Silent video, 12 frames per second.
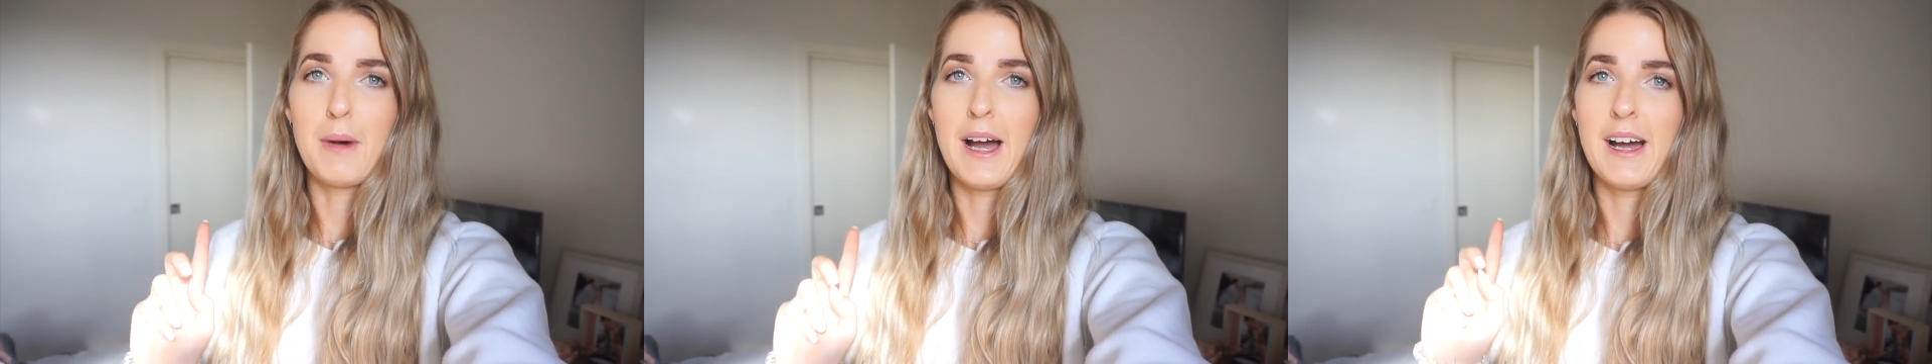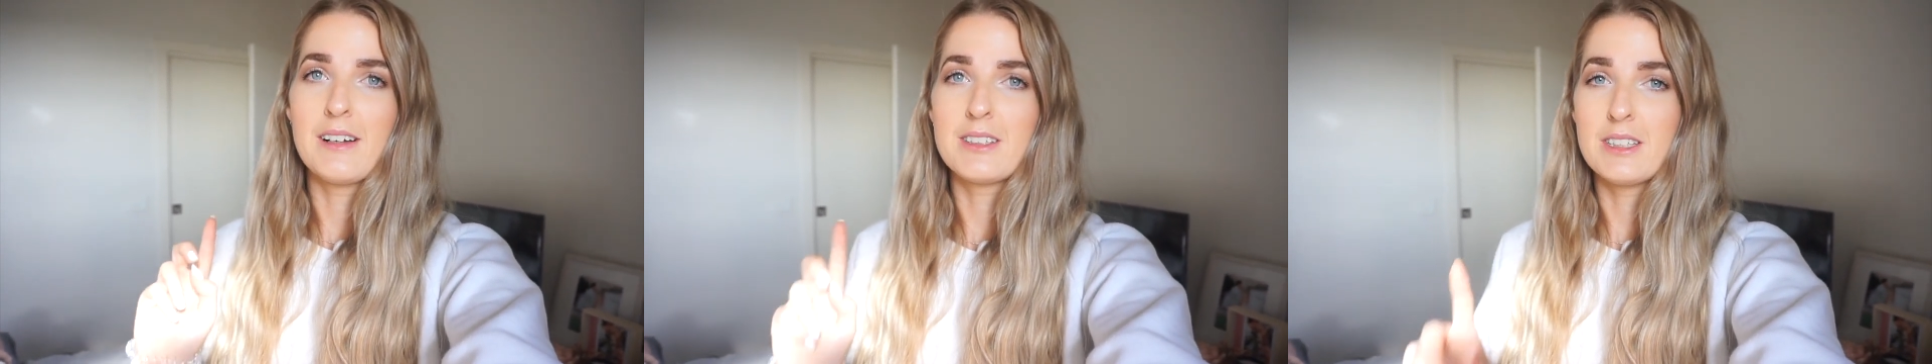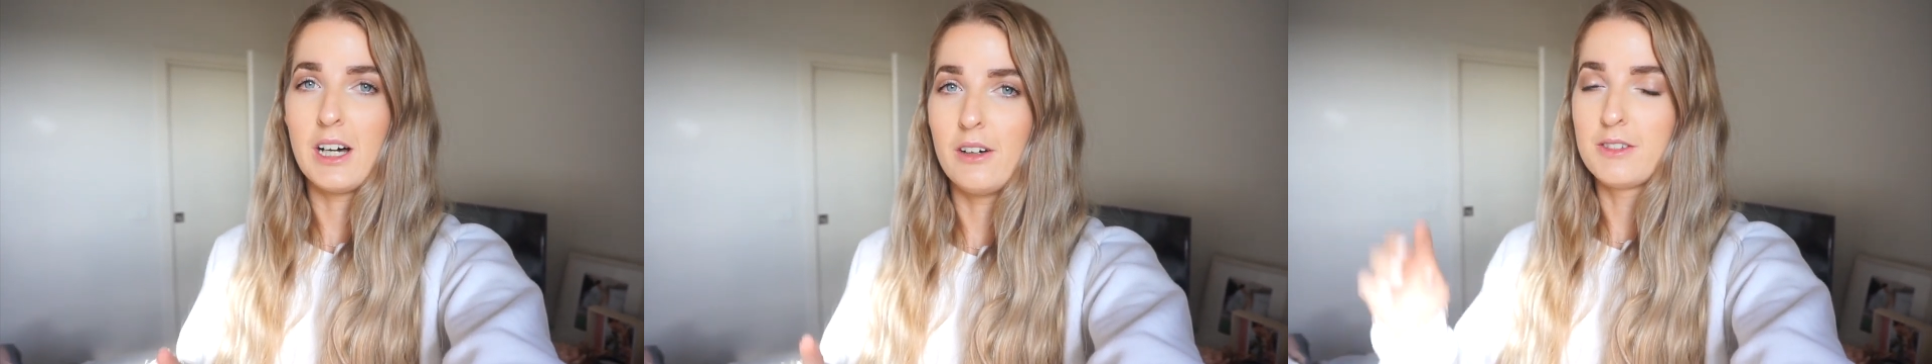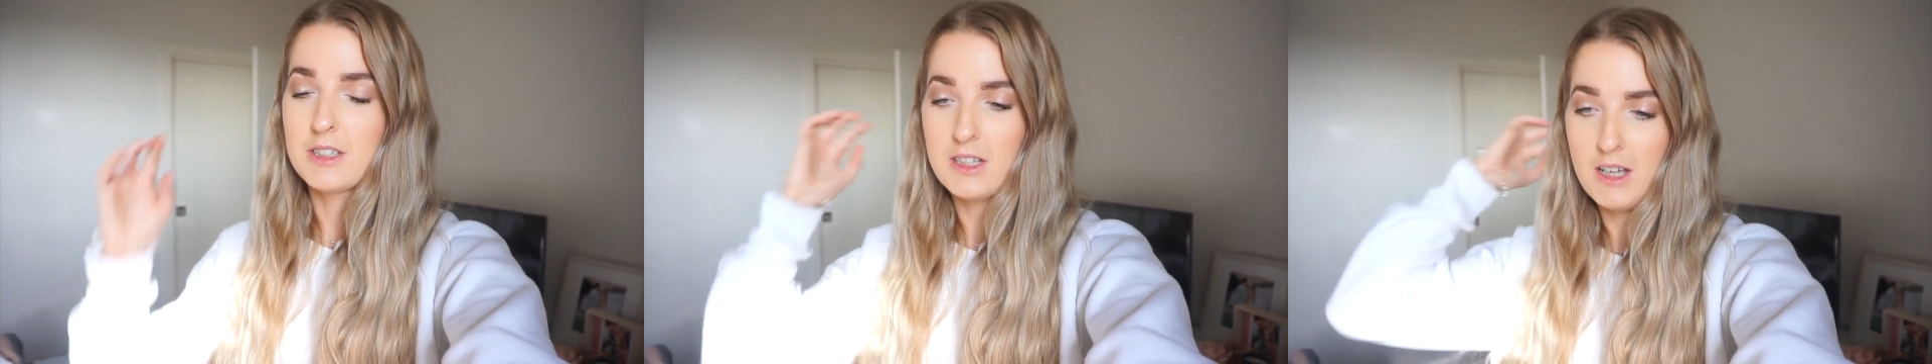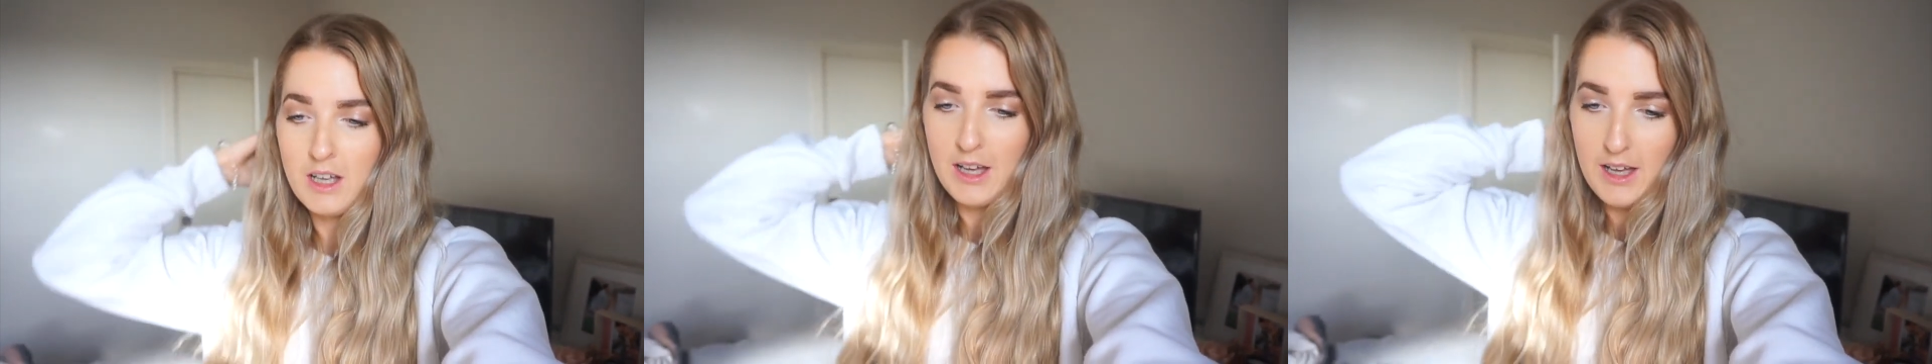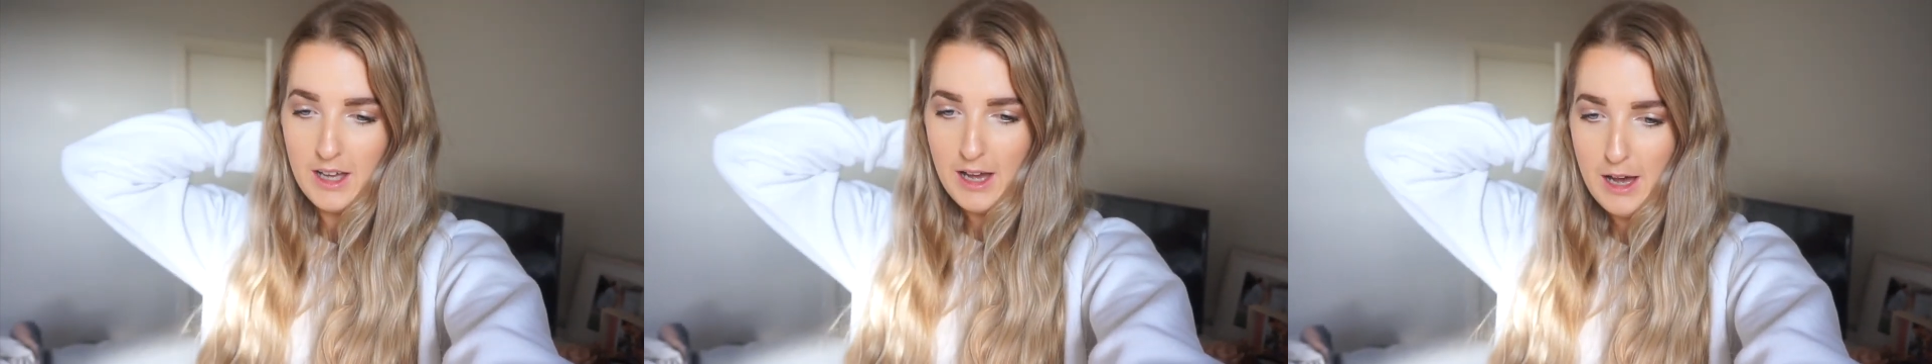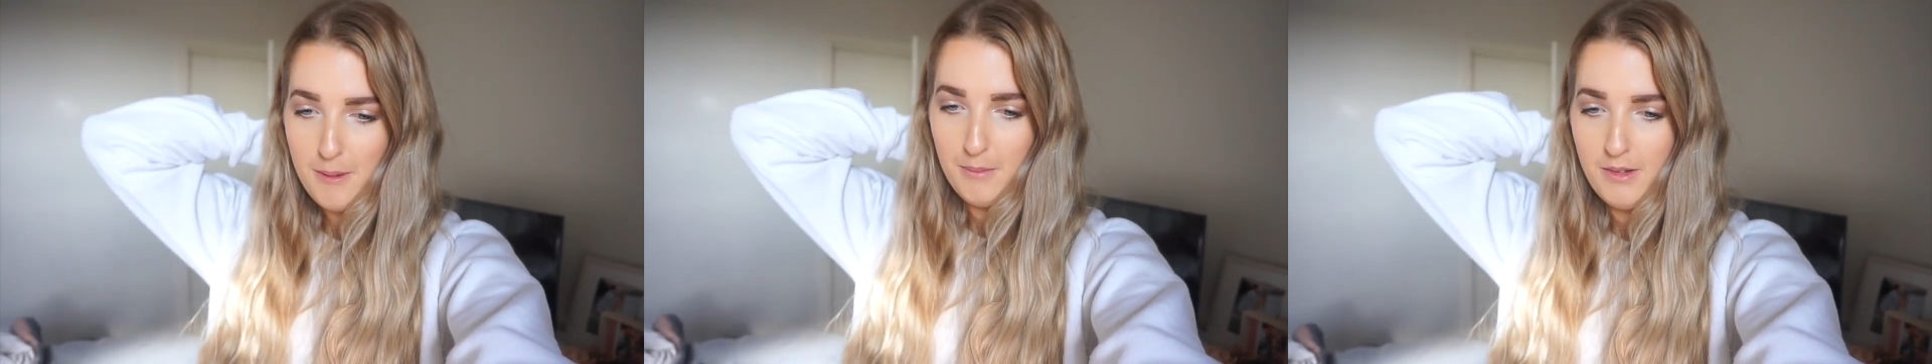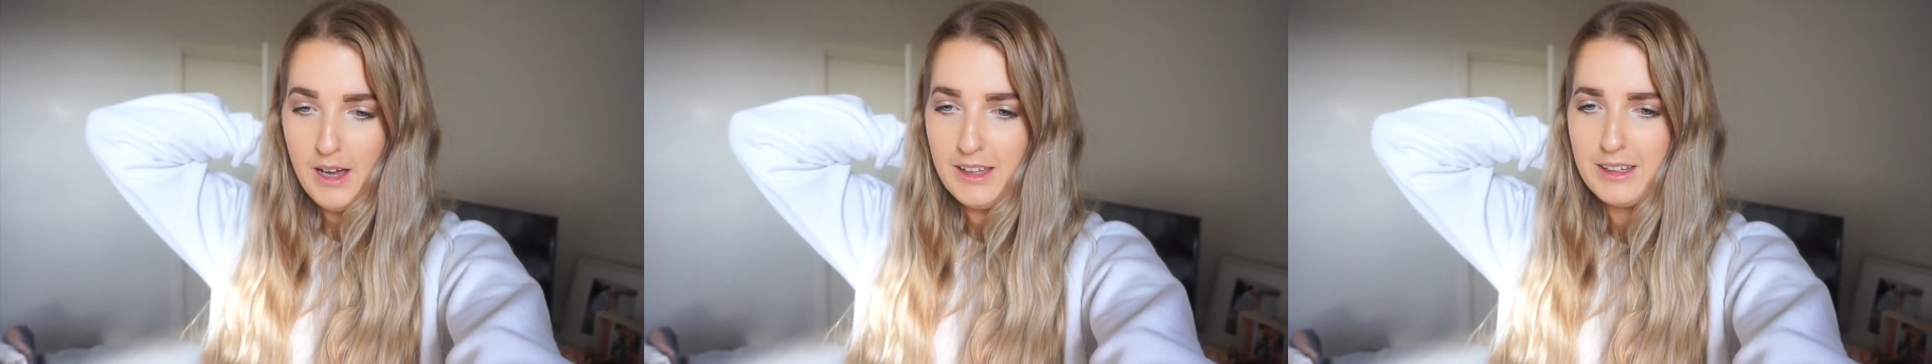by ourselves.
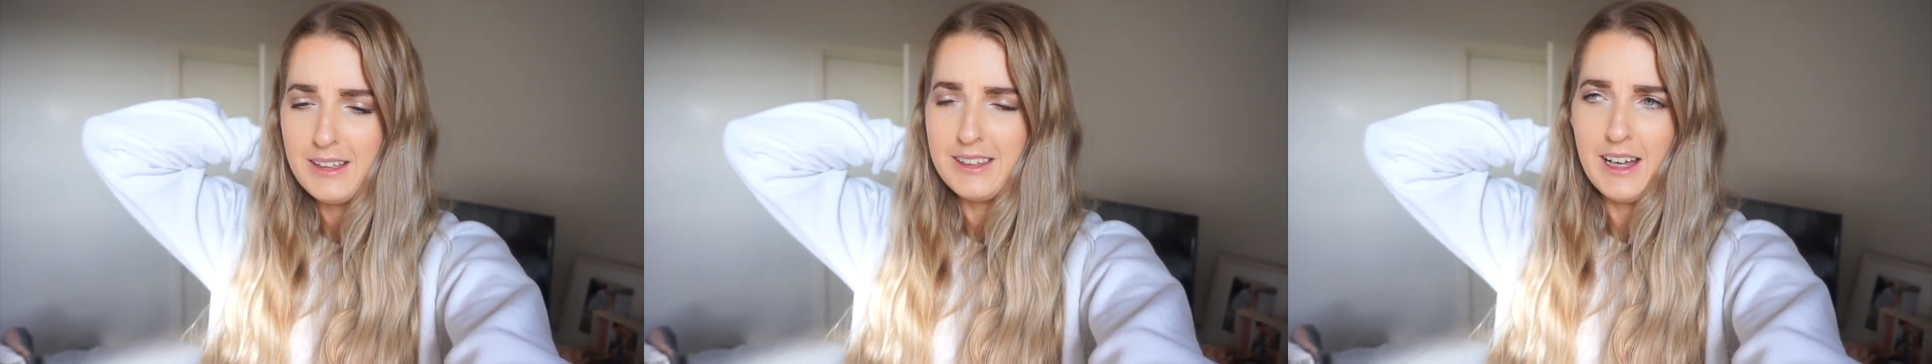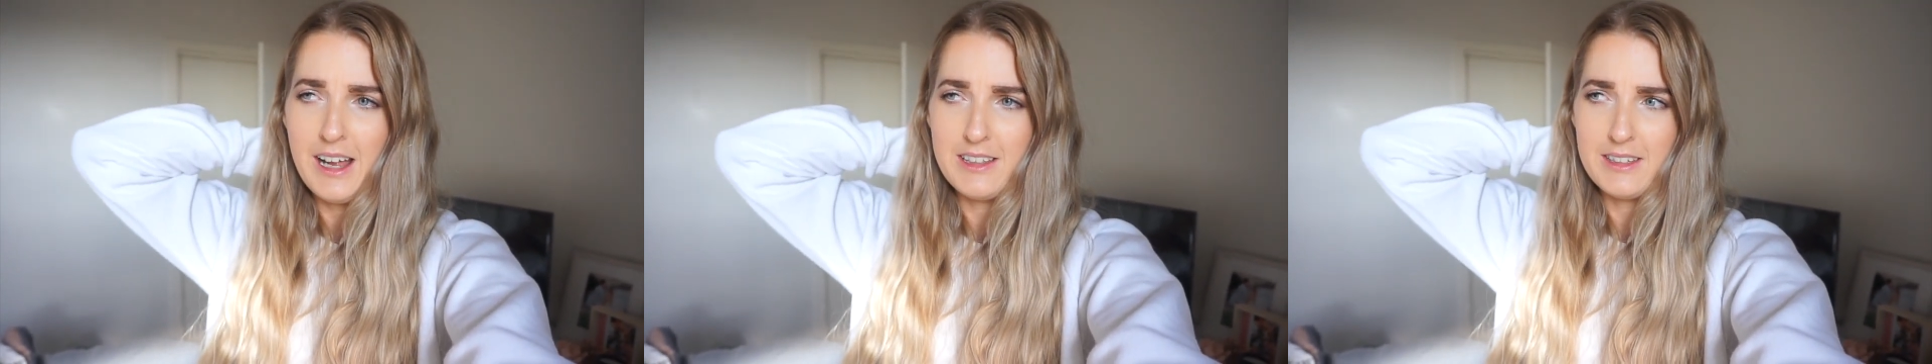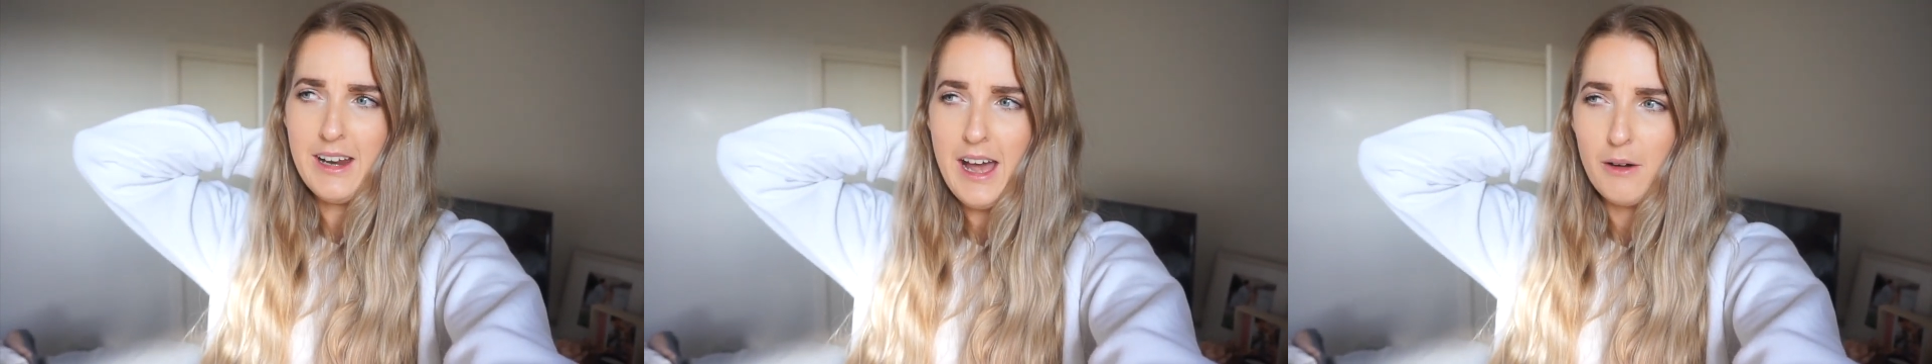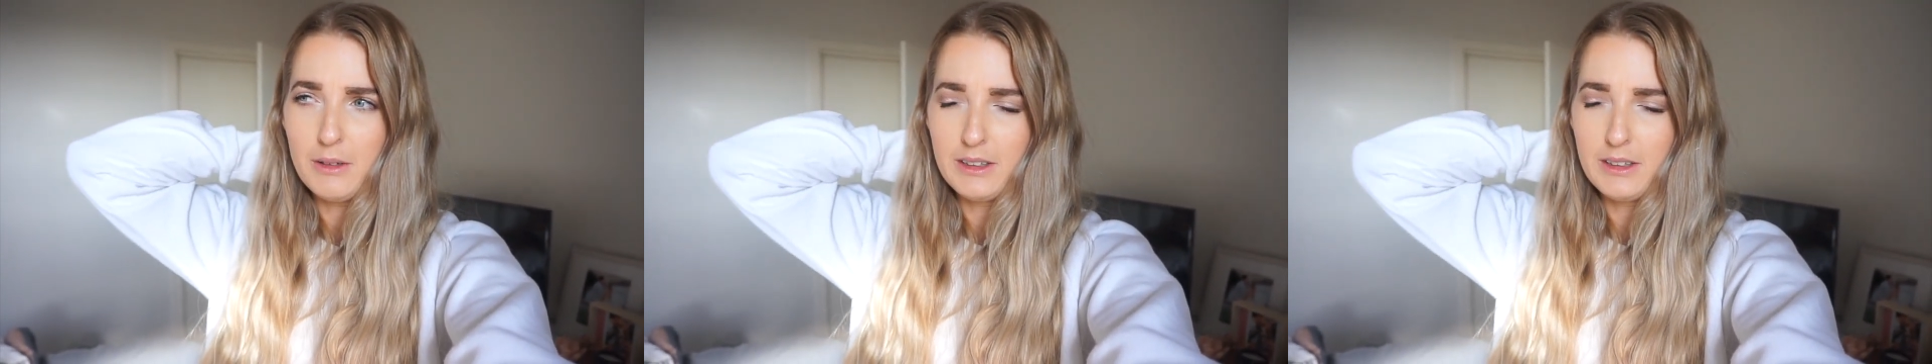I think that has an hour